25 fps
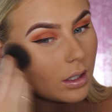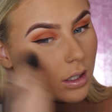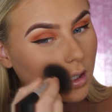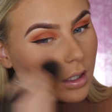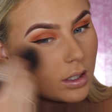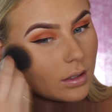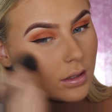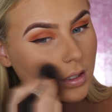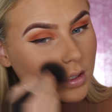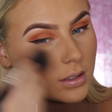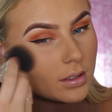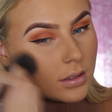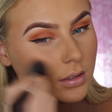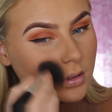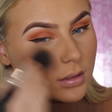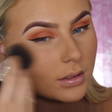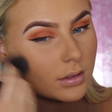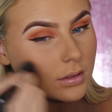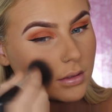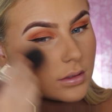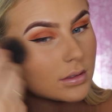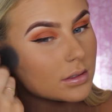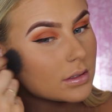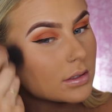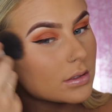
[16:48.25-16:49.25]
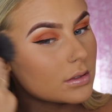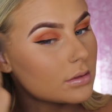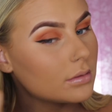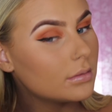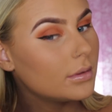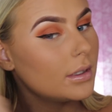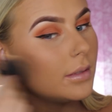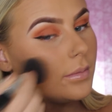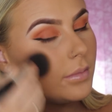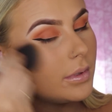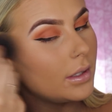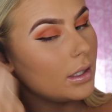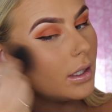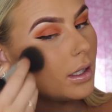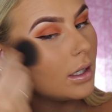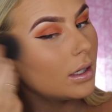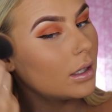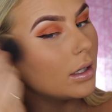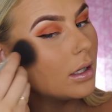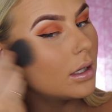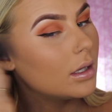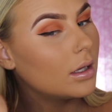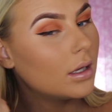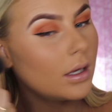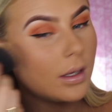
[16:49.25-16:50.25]
and then
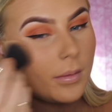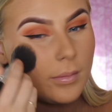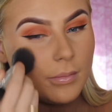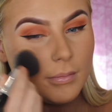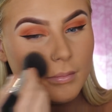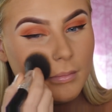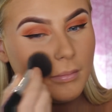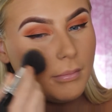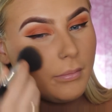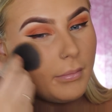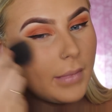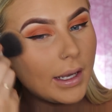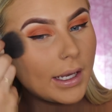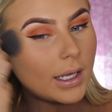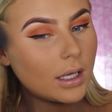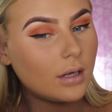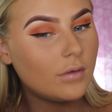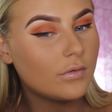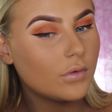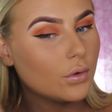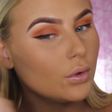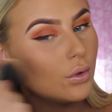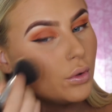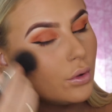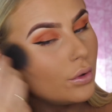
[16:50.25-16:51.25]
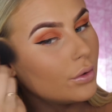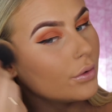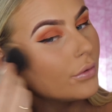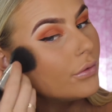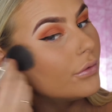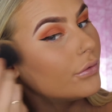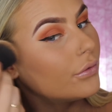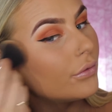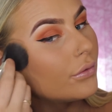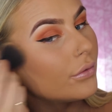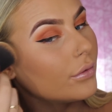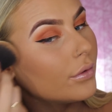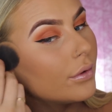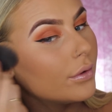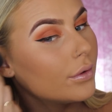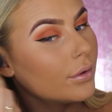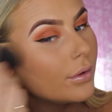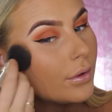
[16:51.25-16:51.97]
sweeping back and forwards